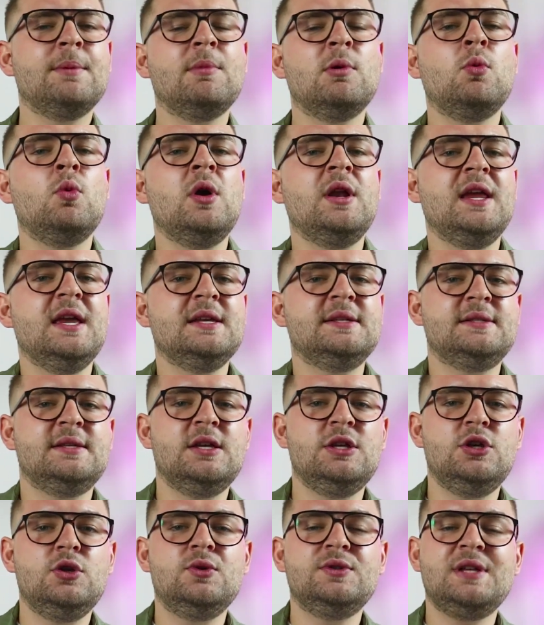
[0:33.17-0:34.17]
number one is
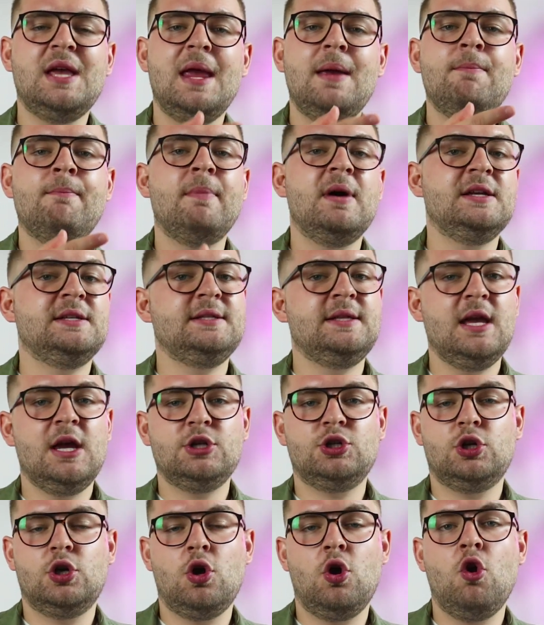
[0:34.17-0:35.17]
to use a
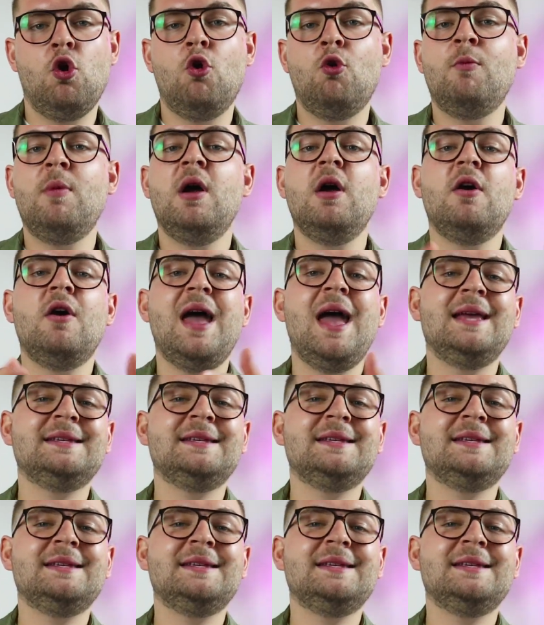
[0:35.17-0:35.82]
mustache comb